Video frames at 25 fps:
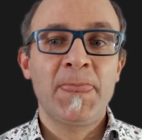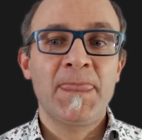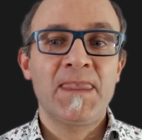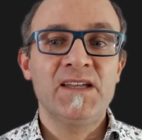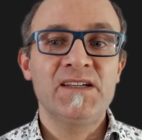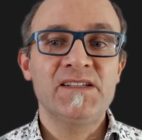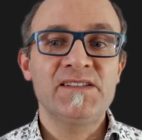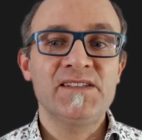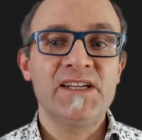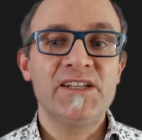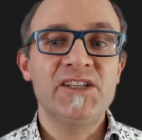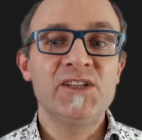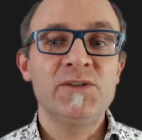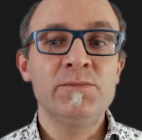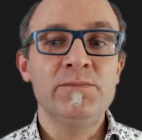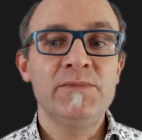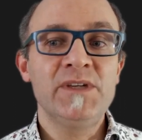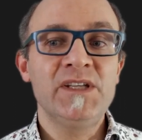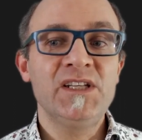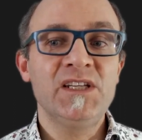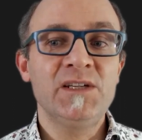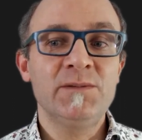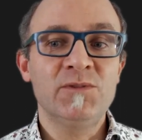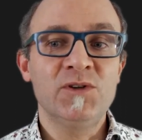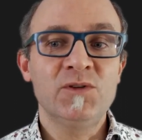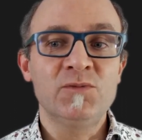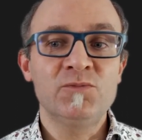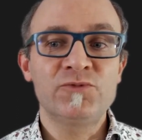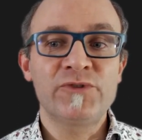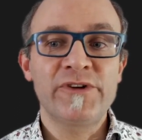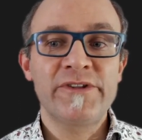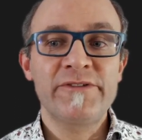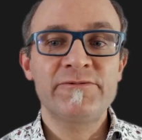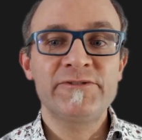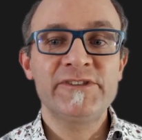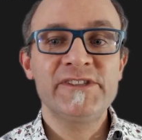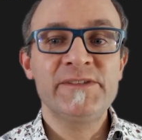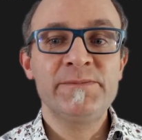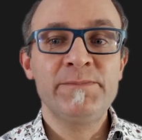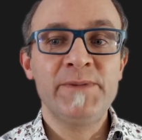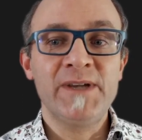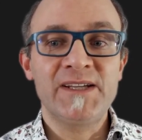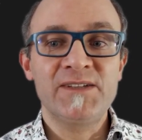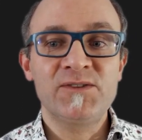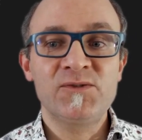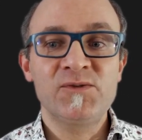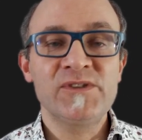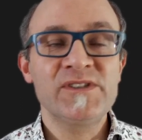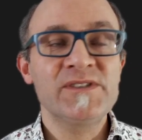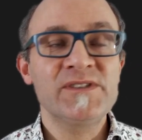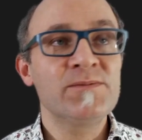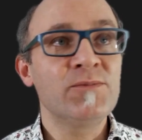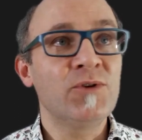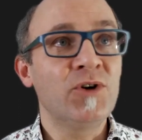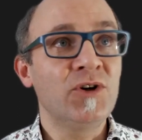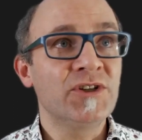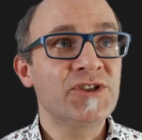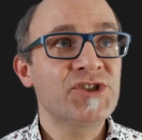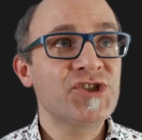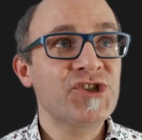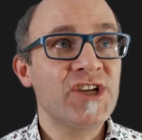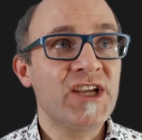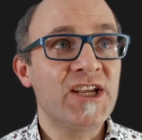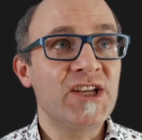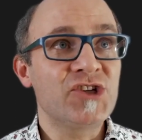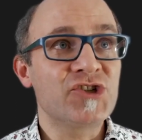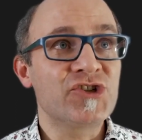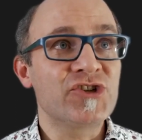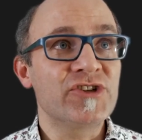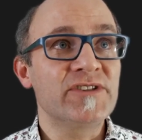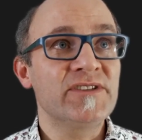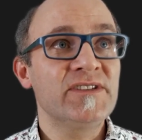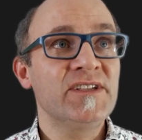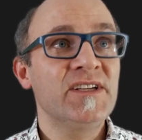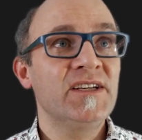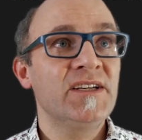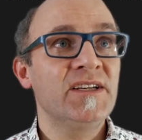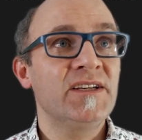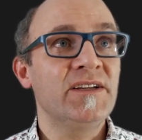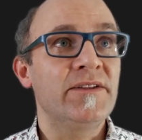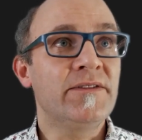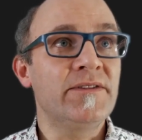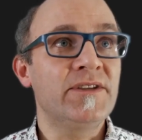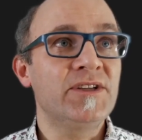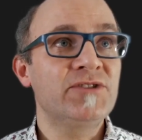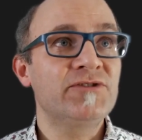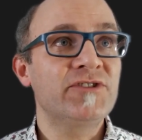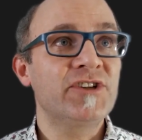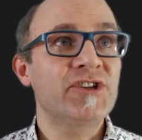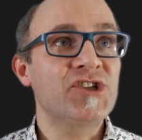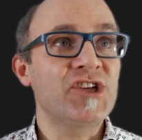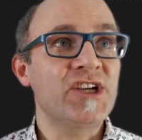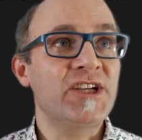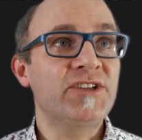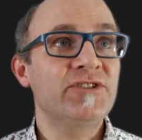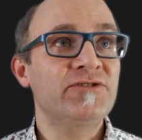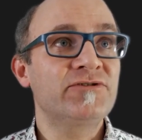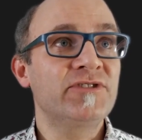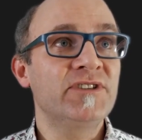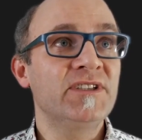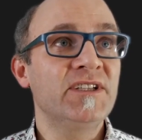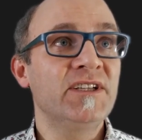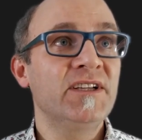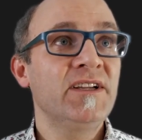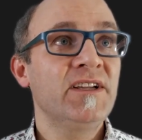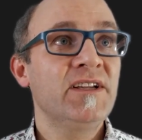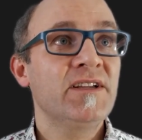is at a minimum with respect to small changes in the trajectory.